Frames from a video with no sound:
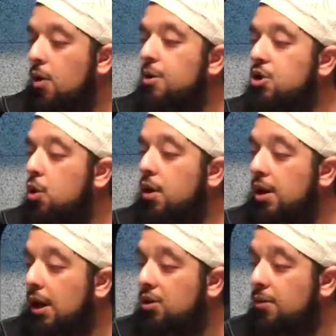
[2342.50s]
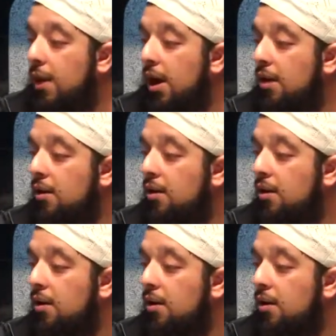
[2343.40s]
Women show connection by?